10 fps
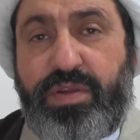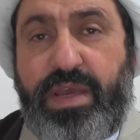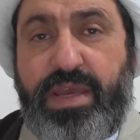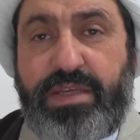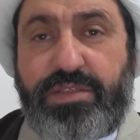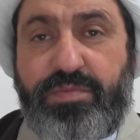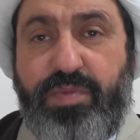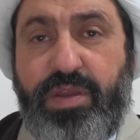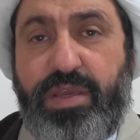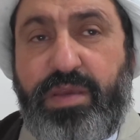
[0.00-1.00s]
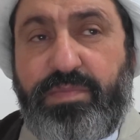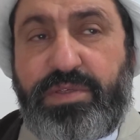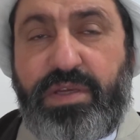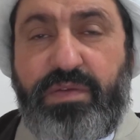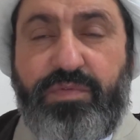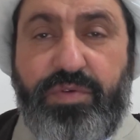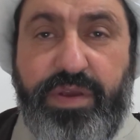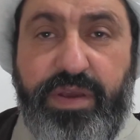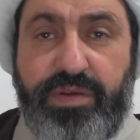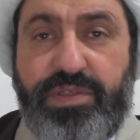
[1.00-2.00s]
has by himself or
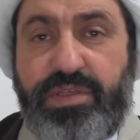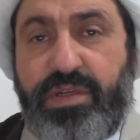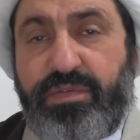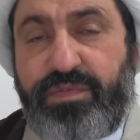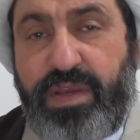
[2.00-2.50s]
herself